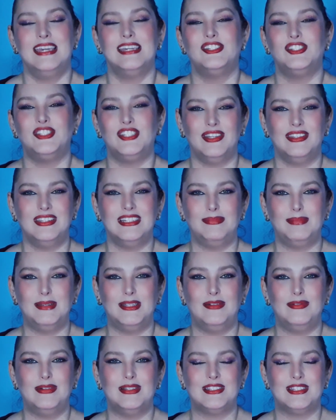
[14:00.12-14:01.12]
Share this
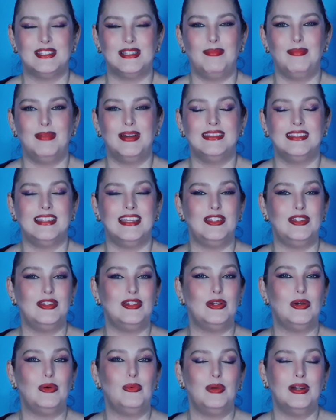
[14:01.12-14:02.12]
video with someone that you
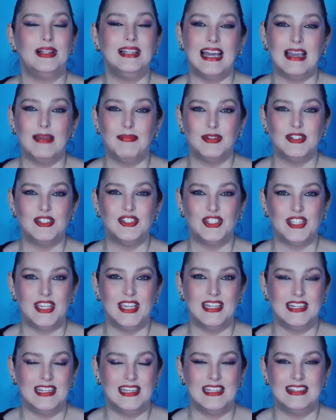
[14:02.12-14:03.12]
know will
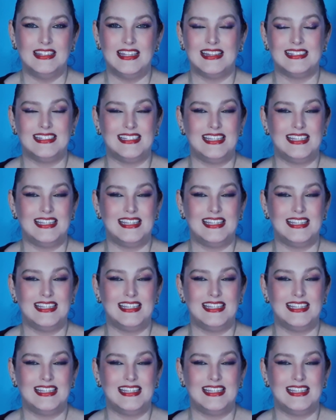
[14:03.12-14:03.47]
appreciate it, that's